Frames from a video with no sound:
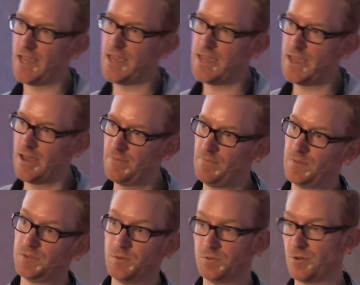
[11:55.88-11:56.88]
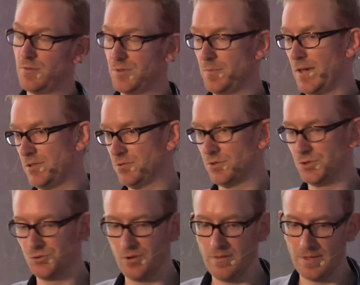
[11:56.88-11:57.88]
a subscription-based or a
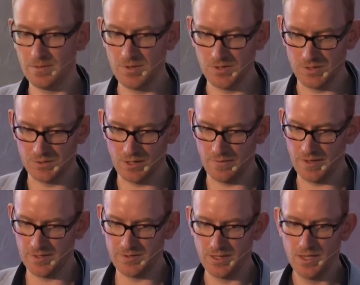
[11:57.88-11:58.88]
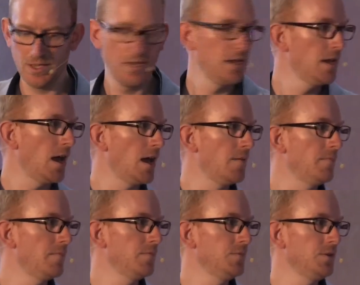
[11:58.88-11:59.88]
streaming music service,
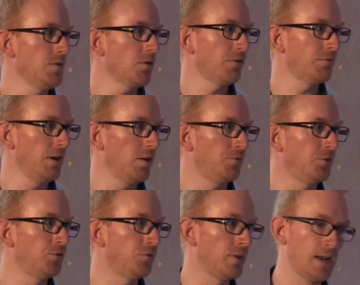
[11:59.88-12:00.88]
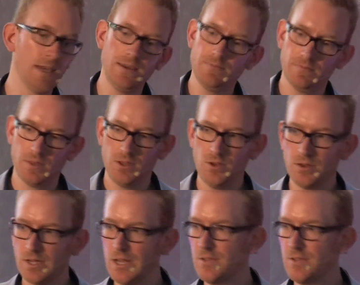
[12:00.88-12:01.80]
you've got three options really. You can